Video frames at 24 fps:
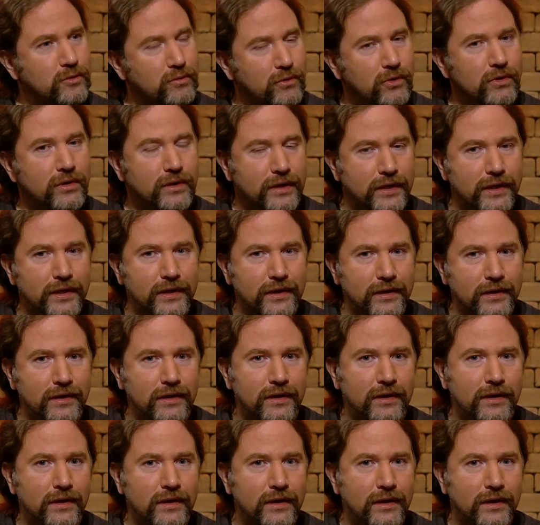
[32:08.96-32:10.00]
more in
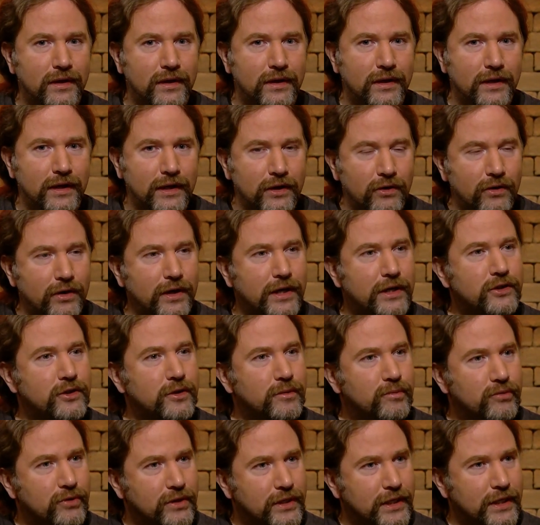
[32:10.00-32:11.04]
international
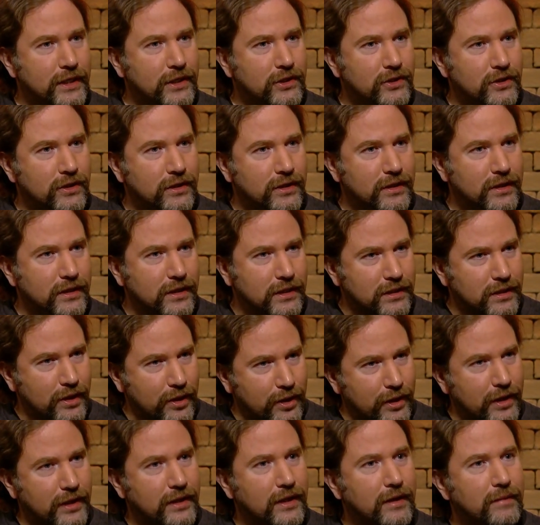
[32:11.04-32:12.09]
protection is the
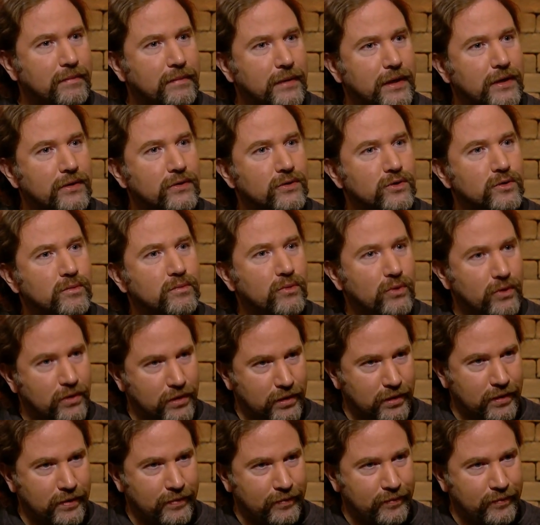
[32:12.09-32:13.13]
thing that matters more.